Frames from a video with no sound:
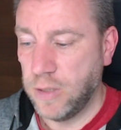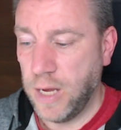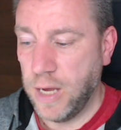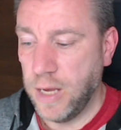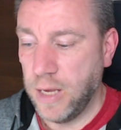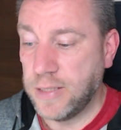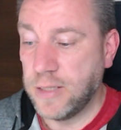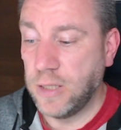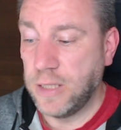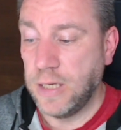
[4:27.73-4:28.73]
It's
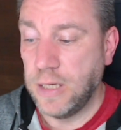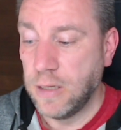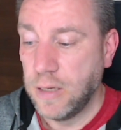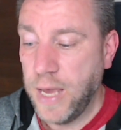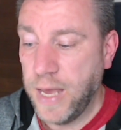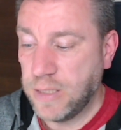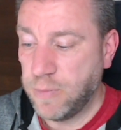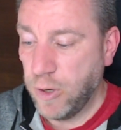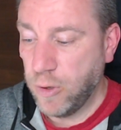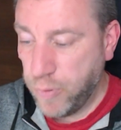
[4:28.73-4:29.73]
not the NS
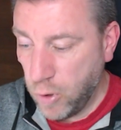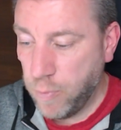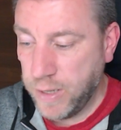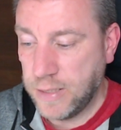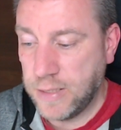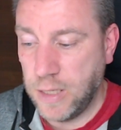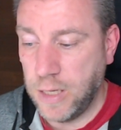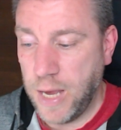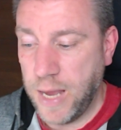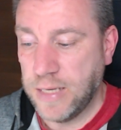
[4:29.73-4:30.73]
Panel Pro, but it's
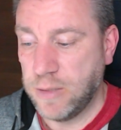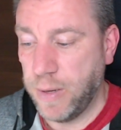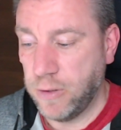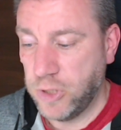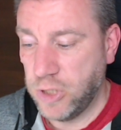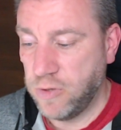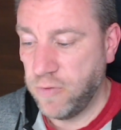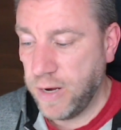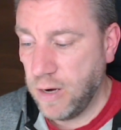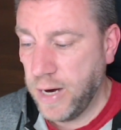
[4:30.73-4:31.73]
the NS Panel, just
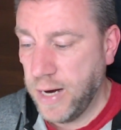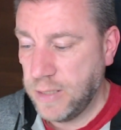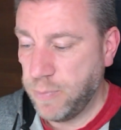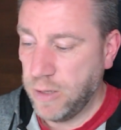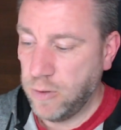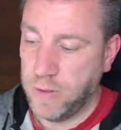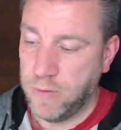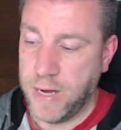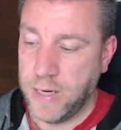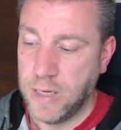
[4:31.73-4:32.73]
regular NS Panel with
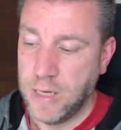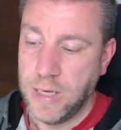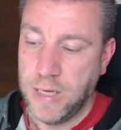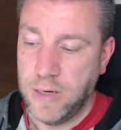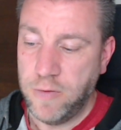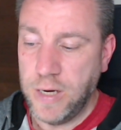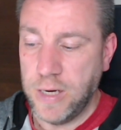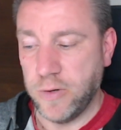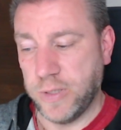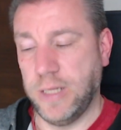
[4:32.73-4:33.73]
white. It really
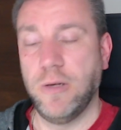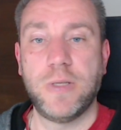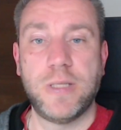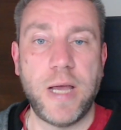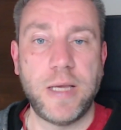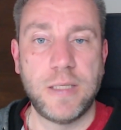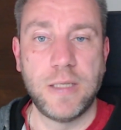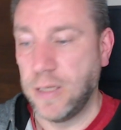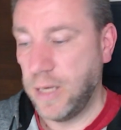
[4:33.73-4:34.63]
looks nice.